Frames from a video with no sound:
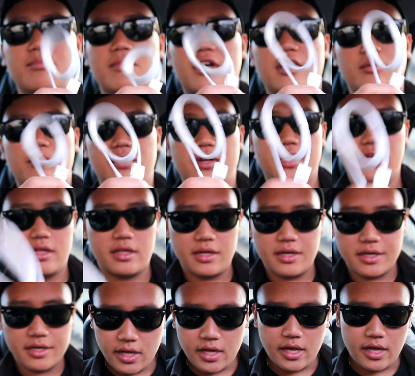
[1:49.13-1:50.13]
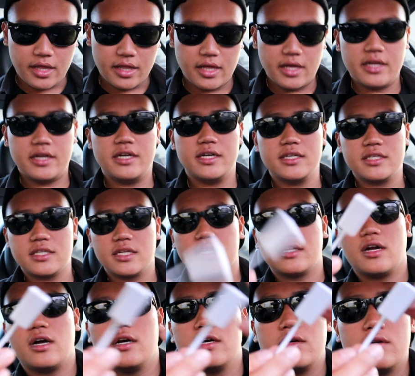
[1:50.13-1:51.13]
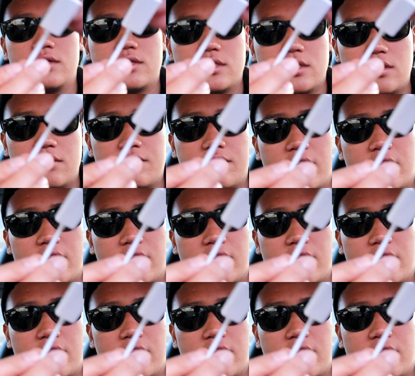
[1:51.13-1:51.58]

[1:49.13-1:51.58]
I'm not complaining there. And then here's the dongle itself,